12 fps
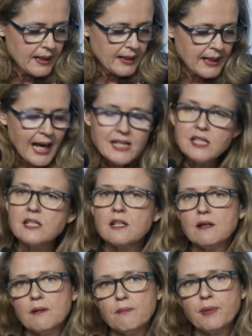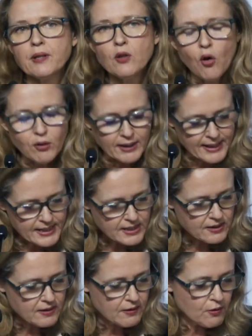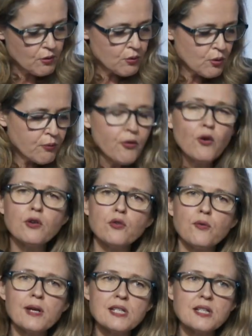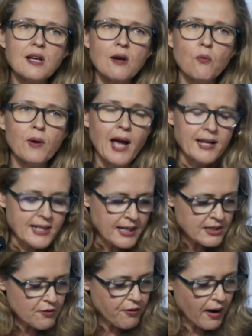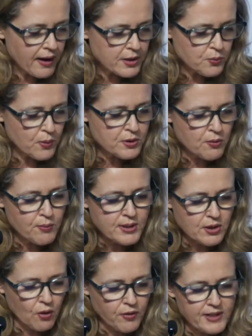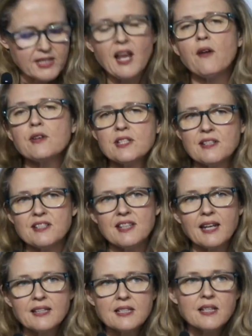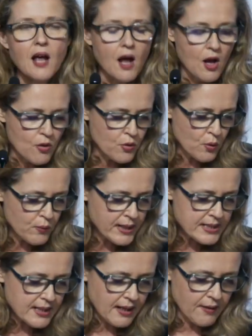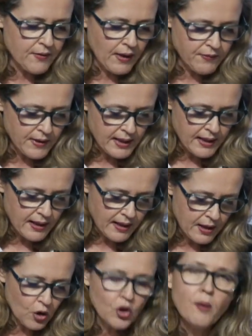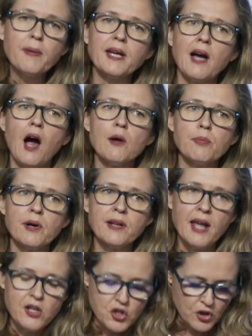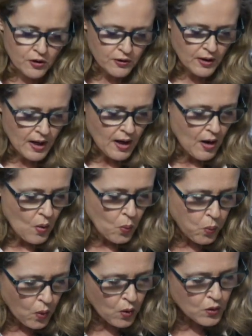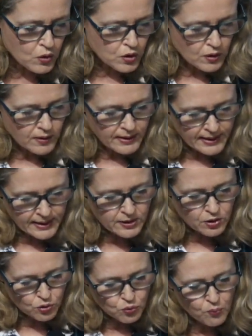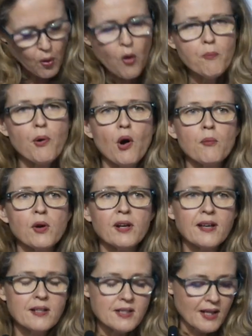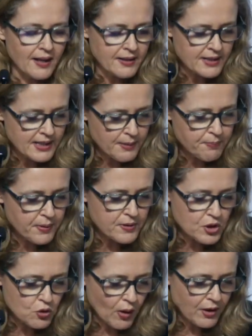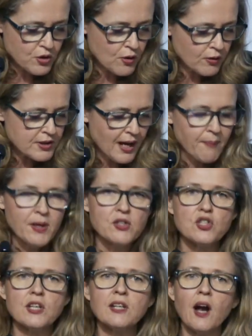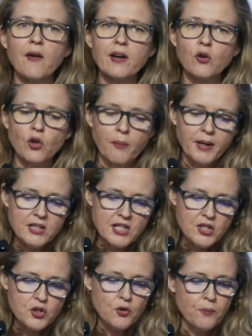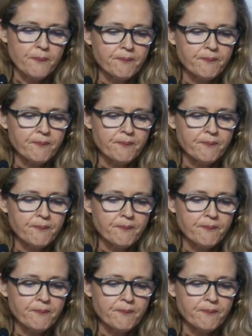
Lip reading: Last but not least, the fourth risk we identified was the risk of hysteresis, that is, the risk that the economic hibernation would lead to more permanent and deep structural damage in our economic tissue.